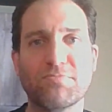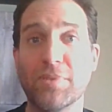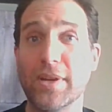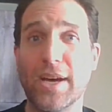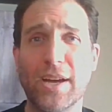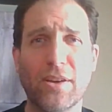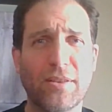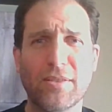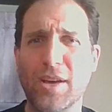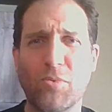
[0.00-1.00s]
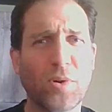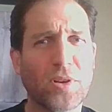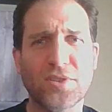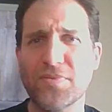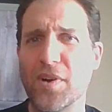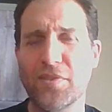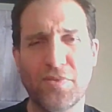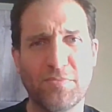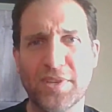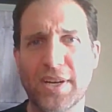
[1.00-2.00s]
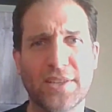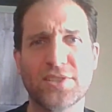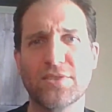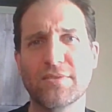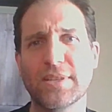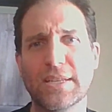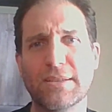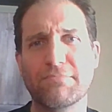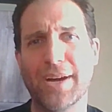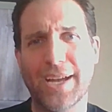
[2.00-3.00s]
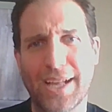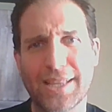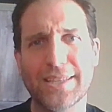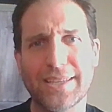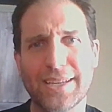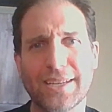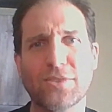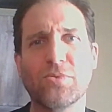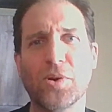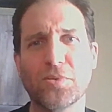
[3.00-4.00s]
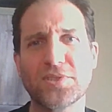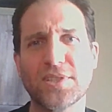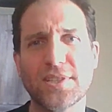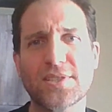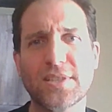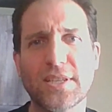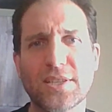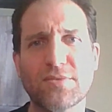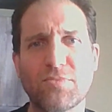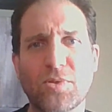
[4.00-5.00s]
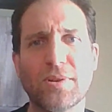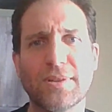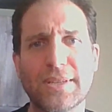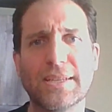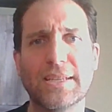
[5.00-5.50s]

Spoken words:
But that work is far from done. So my holiday quotes is more,